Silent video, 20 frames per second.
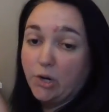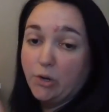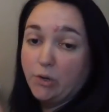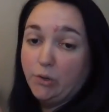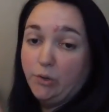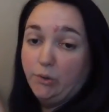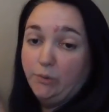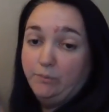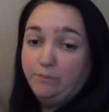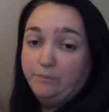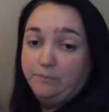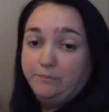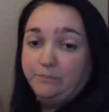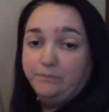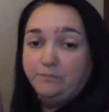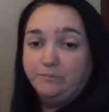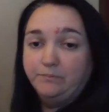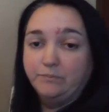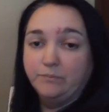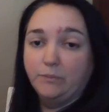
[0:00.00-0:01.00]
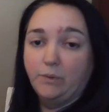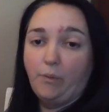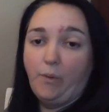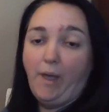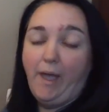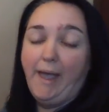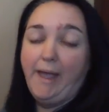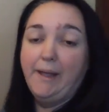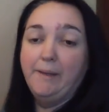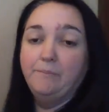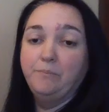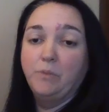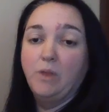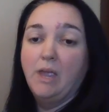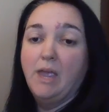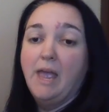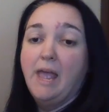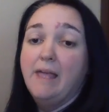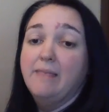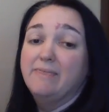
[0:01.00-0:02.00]
circle. Okay,
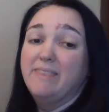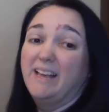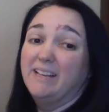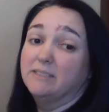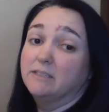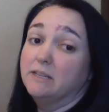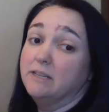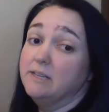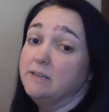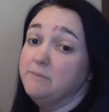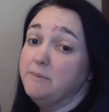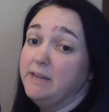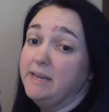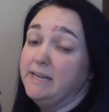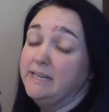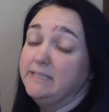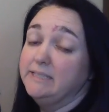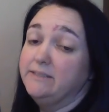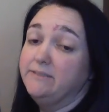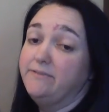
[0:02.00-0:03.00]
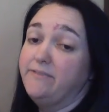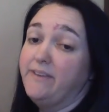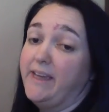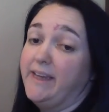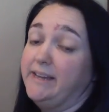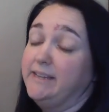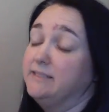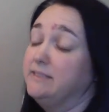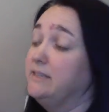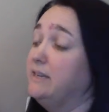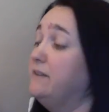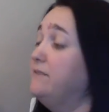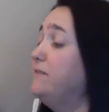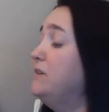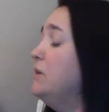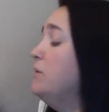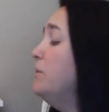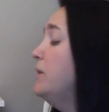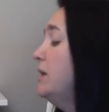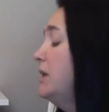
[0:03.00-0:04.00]
that's going to be his face. If
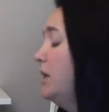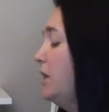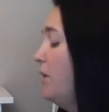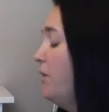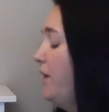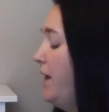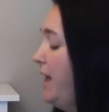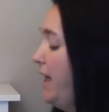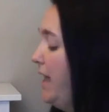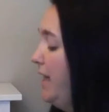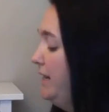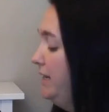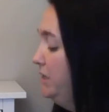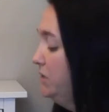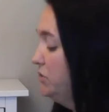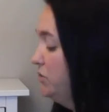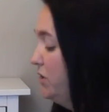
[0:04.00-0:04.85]
you want to go ahead and